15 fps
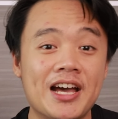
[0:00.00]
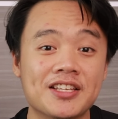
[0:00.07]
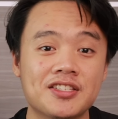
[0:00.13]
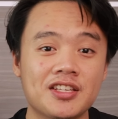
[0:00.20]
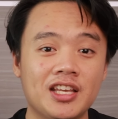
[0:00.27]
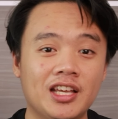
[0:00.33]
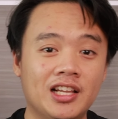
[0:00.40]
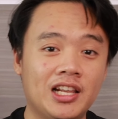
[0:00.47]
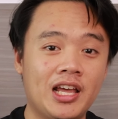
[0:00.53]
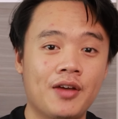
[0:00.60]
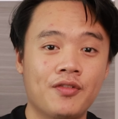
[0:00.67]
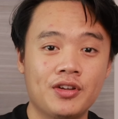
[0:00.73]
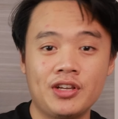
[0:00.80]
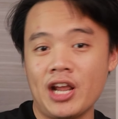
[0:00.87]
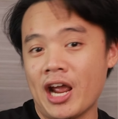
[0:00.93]
has
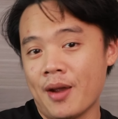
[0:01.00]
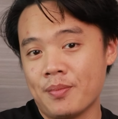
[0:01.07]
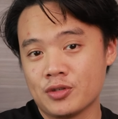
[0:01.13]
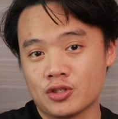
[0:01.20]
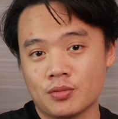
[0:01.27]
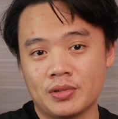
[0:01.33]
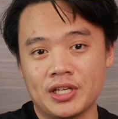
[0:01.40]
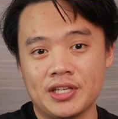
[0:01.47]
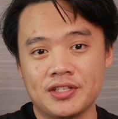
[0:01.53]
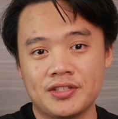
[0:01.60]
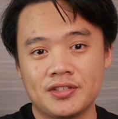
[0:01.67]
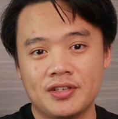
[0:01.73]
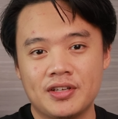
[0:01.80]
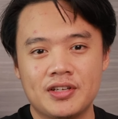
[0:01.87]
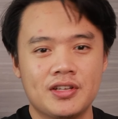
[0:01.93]
11 aperture
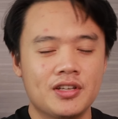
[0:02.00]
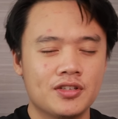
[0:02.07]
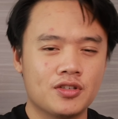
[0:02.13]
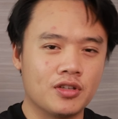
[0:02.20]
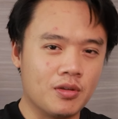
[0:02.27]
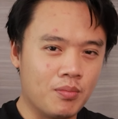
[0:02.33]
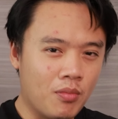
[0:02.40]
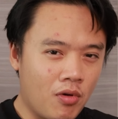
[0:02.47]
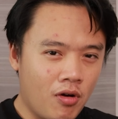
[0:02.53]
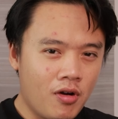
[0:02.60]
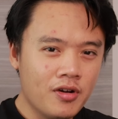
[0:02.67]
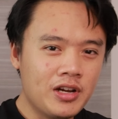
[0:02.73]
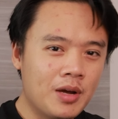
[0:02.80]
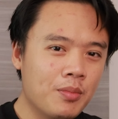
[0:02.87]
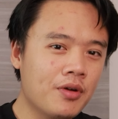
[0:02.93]
blades. So the
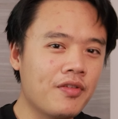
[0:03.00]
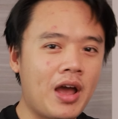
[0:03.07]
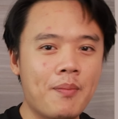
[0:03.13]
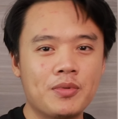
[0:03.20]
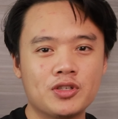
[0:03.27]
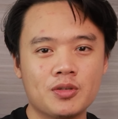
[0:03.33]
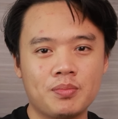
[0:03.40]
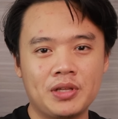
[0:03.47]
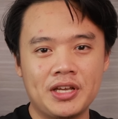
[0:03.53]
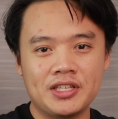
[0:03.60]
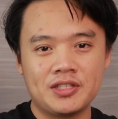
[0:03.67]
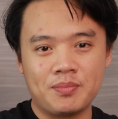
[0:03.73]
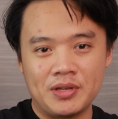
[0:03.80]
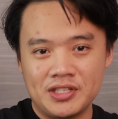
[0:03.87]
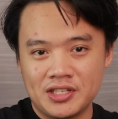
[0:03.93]
more number of aperture
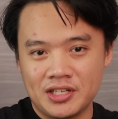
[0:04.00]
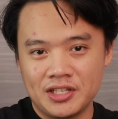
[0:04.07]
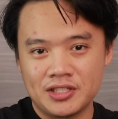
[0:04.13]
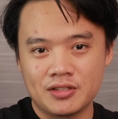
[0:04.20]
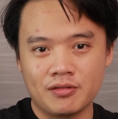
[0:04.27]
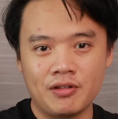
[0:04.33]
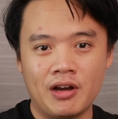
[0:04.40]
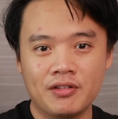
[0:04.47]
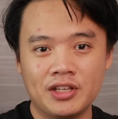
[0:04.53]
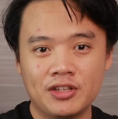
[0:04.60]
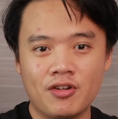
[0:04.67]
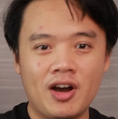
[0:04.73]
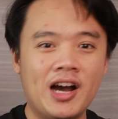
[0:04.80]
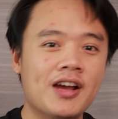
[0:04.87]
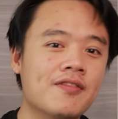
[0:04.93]
blades basically surrounding
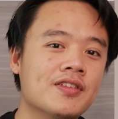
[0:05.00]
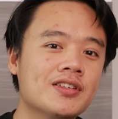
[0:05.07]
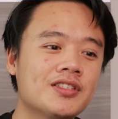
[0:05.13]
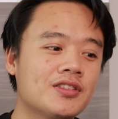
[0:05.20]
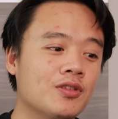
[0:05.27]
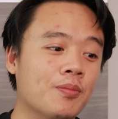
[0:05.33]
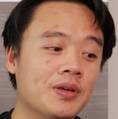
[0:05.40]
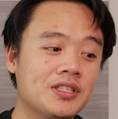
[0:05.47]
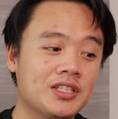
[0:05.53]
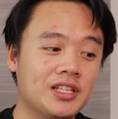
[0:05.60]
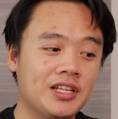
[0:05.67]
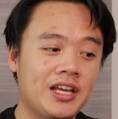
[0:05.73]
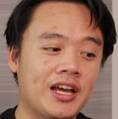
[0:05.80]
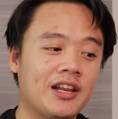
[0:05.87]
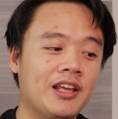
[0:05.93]
your iris, you
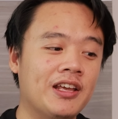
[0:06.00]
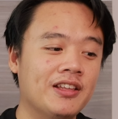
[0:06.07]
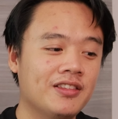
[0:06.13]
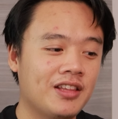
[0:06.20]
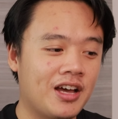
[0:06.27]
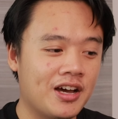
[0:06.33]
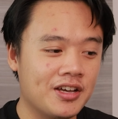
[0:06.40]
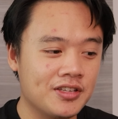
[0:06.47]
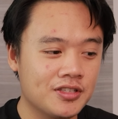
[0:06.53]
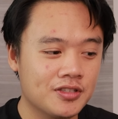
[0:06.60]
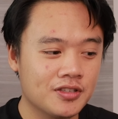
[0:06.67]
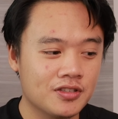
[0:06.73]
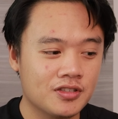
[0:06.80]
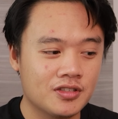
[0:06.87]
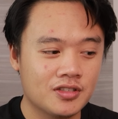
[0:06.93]
basically get a
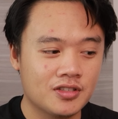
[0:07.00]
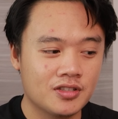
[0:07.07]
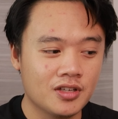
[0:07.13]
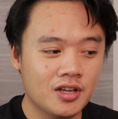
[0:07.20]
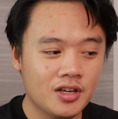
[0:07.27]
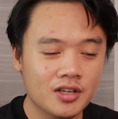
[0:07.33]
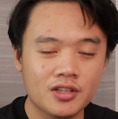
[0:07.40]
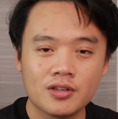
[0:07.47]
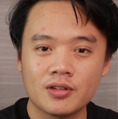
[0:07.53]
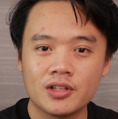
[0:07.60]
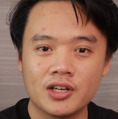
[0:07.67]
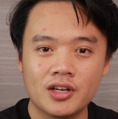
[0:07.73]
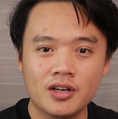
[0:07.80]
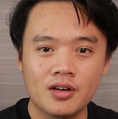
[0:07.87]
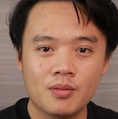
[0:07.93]
nice
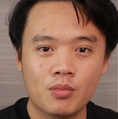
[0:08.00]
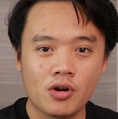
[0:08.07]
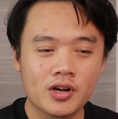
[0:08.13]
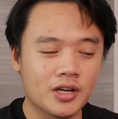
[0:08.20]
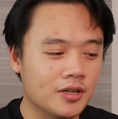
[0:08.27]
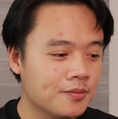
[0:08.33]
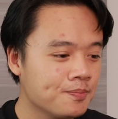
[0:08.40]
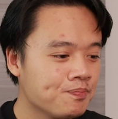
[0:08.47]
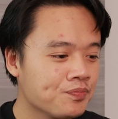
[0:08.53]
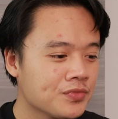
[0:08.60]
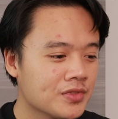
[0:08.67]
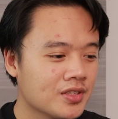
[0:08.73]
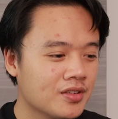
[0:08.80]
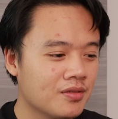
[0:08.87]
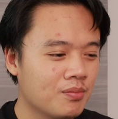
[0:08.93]
circular bokeh.
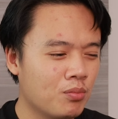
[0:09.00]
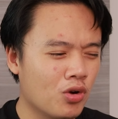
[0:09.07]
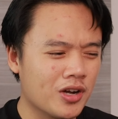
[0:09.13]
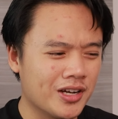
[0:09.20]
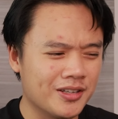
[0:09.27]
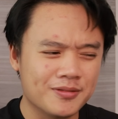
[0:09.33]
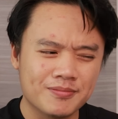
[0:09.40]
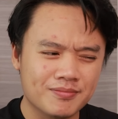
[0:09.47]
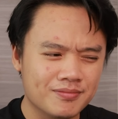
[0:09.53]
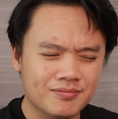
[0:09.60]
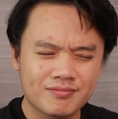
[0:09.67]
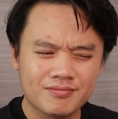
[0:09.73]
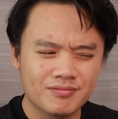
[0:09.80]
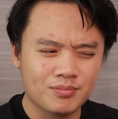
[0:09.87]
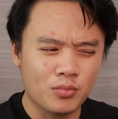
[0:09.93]
Bokeh.
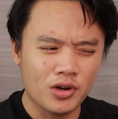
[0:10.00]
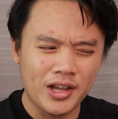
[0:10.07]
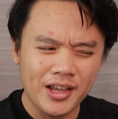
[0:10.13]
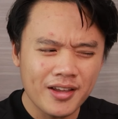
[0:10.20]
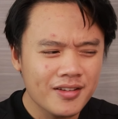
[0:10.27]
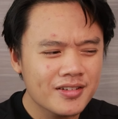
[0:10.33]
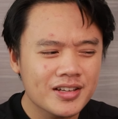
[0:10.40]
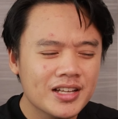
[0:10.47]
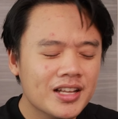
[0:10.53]
Bokeh.